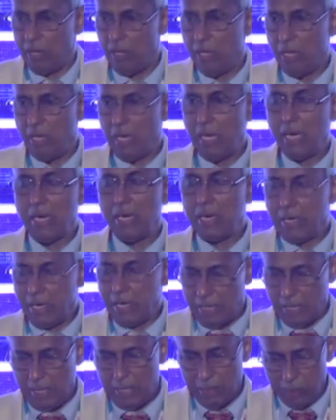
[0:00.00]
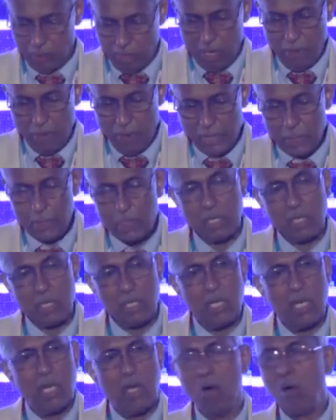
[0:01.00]
And as Sunil mentioned,
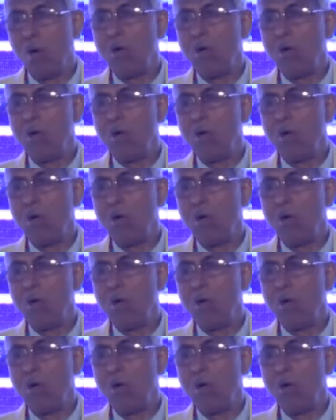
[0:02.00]
all